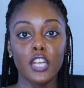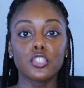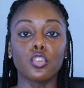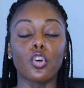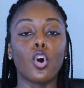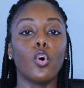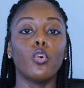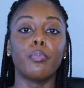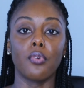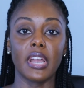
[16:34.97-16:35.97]
So the
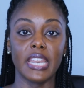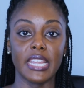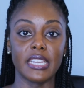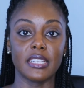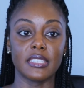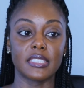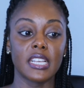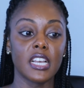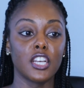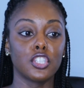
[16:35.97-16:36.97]
whole point is
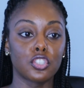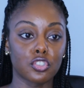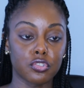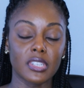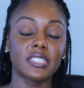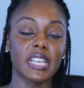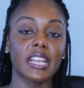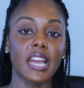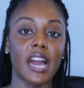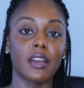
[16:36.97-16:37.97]
trust
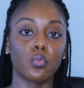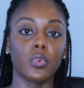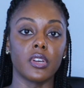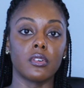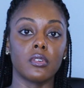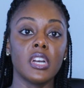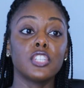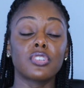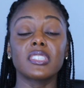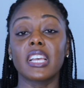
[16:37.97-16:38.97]
that God will,
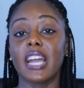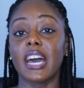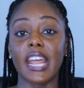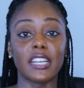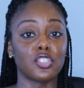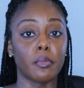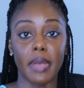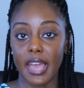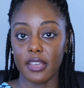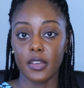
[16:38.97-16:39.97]
trust that God has your
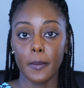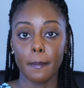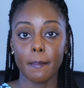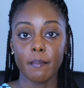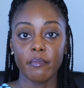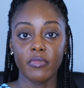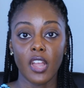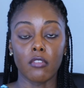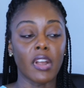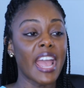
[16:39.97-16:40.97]
back.
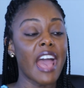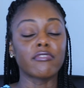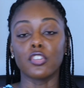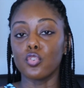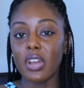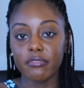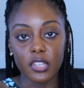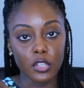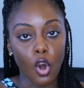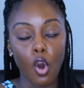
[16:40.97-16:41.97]
All right, after you have
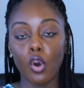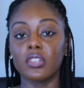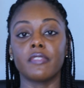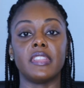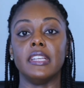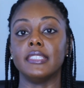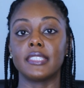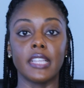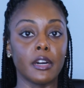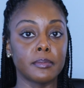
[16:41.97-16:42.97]
done all of these
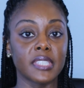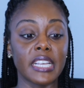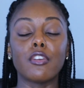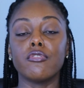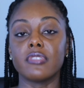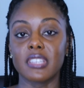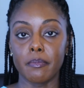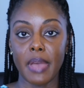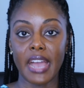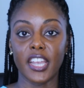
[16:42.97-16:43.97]
steps, now you
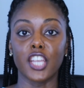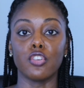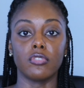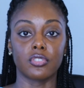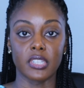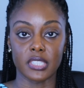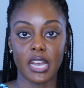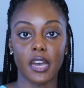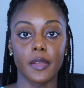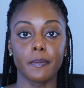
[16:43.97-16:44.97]
sit back and you trust
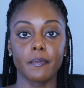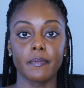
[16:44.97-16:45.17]
God.